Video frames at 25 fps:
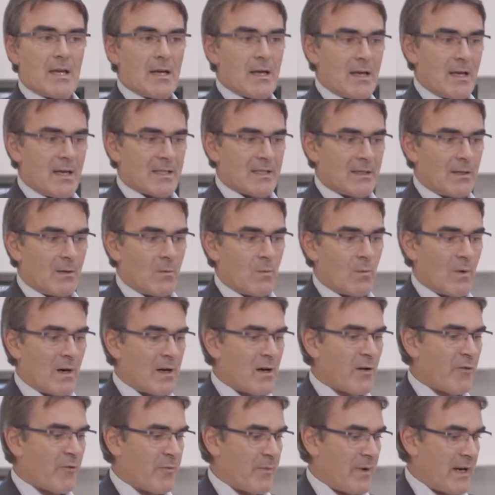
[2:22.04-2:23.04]
As one
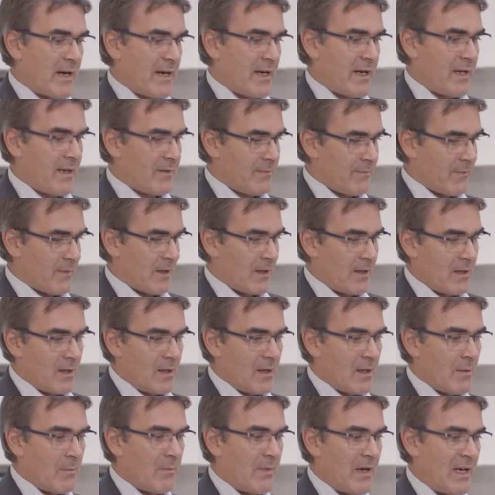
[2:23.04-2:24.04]
of my
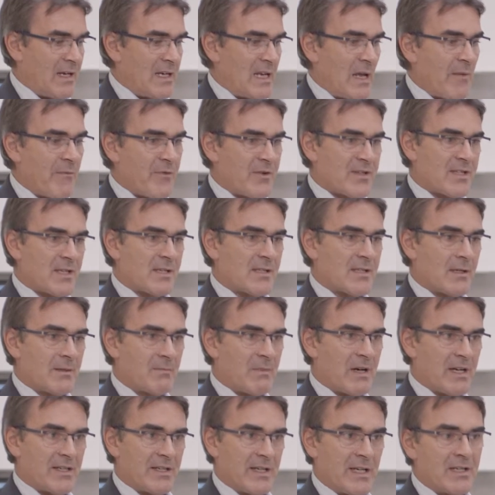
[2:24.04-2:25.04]
main emphasis in
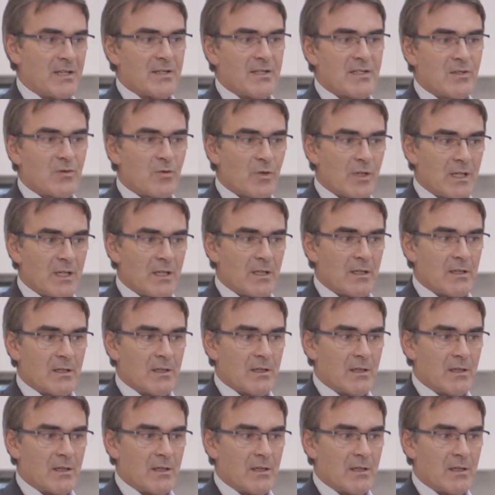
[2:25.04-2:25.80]
my dentistry,